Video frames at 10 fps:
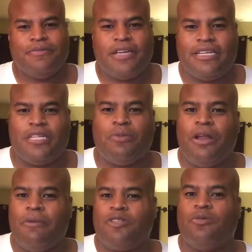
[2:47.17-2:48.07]
because that's pretty
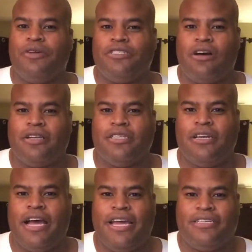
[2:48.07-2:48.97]
much what we saw
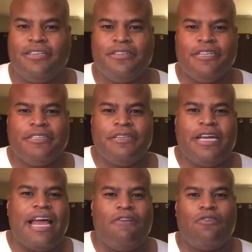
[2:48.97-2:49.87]
tonight.
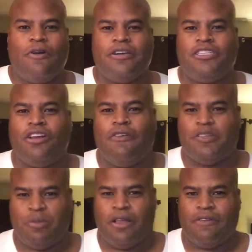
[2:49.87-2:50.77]
Now, of course, you know,
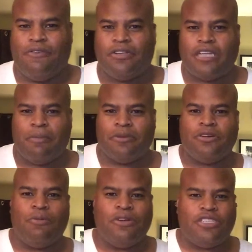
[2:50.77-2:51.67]
this being the first
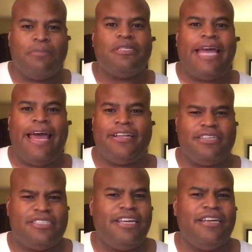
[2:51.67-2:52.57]
episode, we jumped ahead to
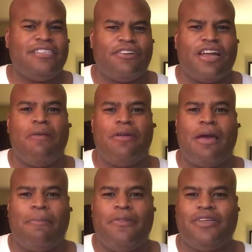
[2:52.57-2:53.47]
scenes that are coming
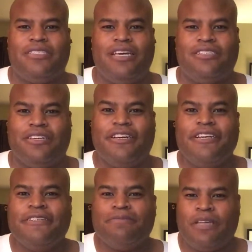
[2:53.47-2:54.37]
up in this season.
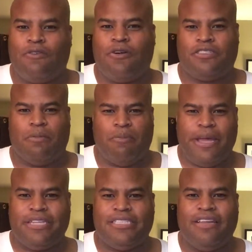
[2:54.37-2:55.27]
And of course, the
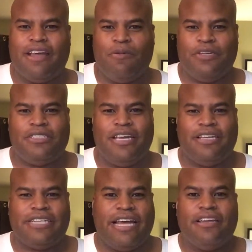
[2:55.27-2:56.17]
big scene that we see
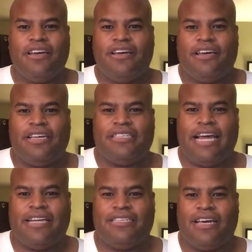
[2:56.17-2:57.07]
is that
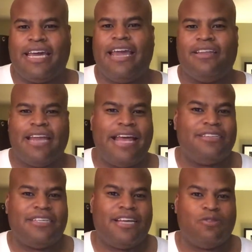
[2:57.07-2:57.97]
Caitlin has
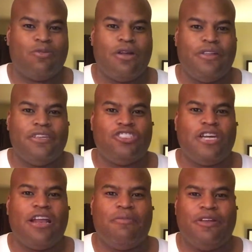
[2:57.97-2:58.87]
sex with one of these
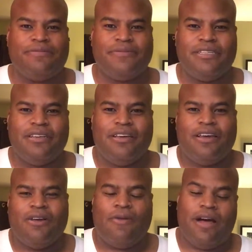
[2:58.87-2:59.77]
gentlemen.
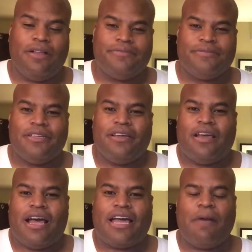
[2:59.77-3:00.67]
Well,
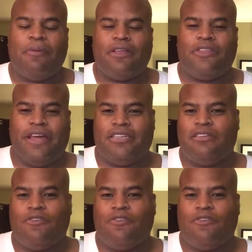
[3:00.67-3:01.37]
a couple of things.